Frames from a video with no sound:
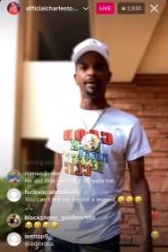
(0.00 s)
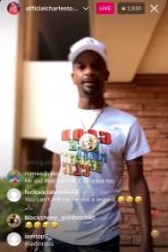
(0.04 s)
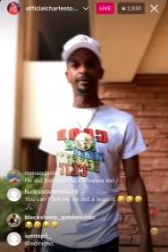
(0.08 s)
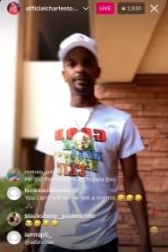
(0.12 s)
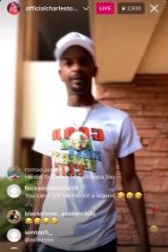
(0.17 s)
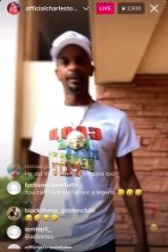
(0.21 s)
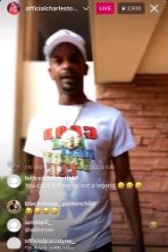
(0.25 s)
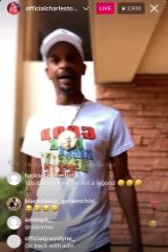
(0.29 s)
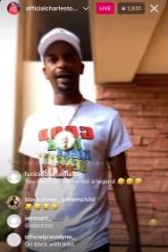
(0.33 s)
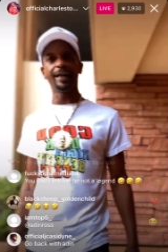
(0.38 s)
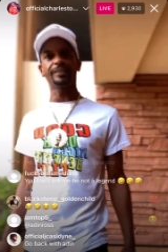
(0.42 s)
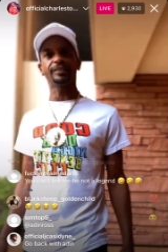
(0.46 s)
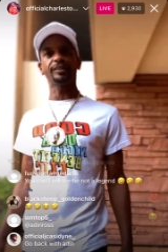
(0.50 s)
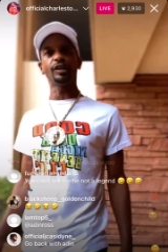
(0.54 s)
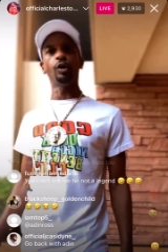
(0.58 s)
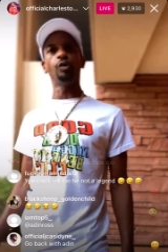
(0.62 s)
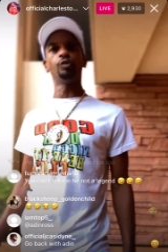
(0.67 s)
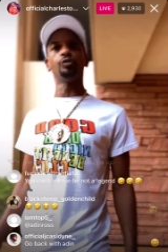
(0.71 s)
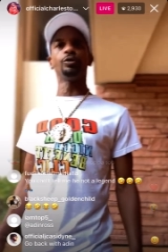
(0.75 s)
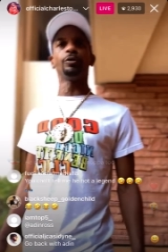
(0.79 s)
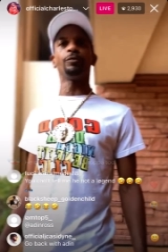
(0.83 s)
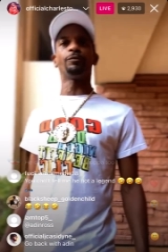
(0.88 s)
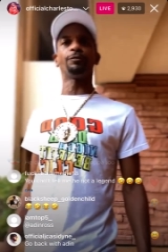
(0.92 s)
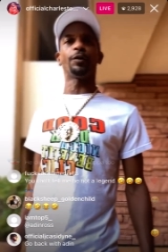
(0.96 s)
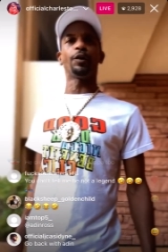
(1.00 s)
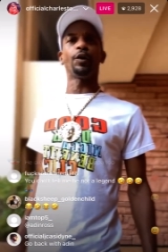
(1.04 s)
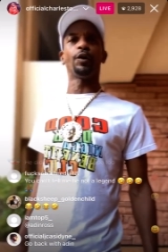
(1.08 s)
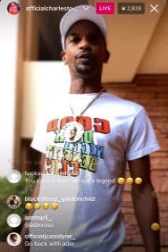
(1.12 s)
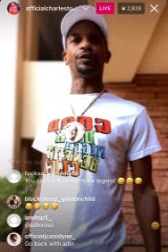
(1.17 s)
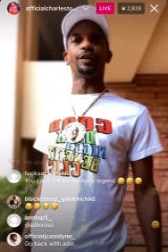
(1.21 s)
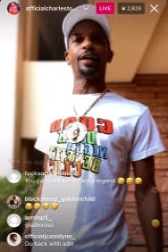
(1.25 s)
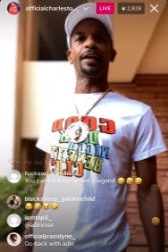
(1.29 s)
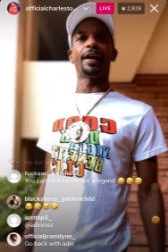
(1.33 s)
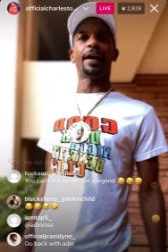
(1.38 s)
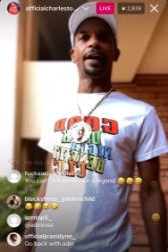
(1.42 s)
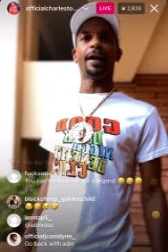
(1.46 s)
mace. I showed you the
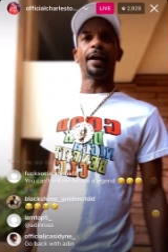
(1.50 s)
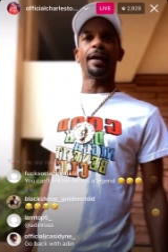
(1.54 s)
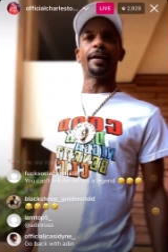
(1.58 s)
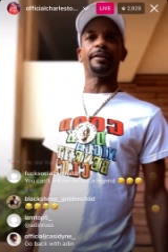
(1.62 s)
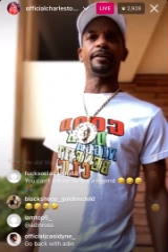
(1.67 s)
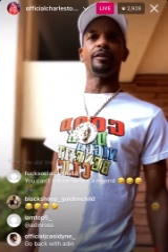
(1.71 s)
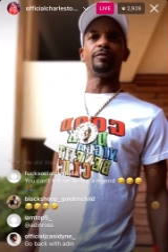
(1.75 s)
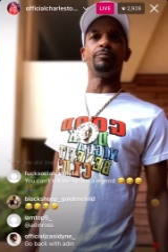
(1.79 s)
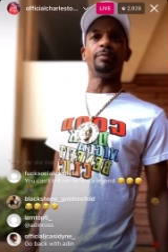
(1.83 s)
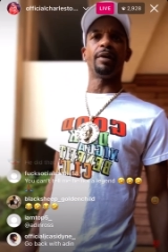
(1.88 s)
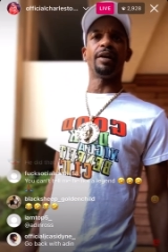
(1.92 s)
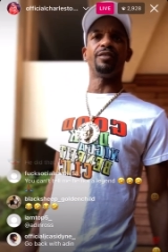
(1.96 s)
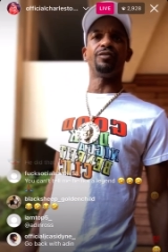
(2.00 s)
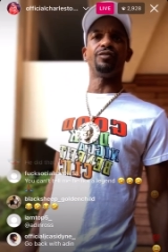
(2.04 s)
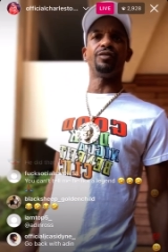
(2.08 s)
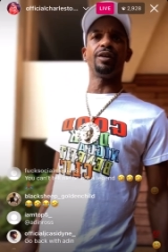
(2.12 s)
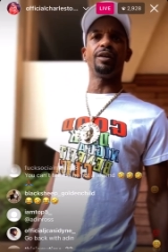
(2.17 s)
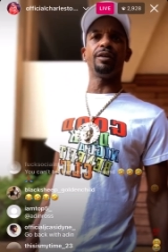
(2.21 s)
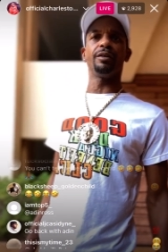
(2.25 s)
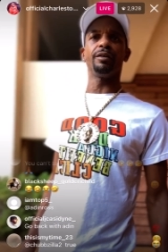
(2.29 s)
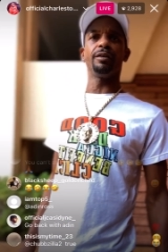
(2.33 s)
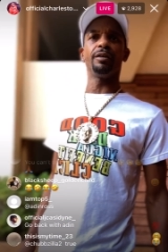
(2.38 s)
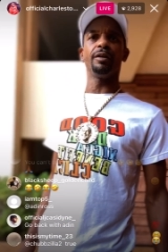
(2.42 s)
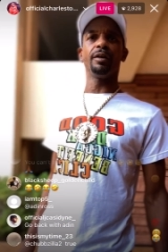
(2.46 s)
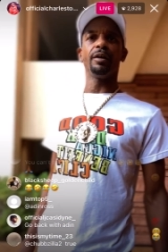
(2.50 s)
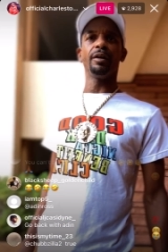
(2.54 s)
first day I had that mace, nigga.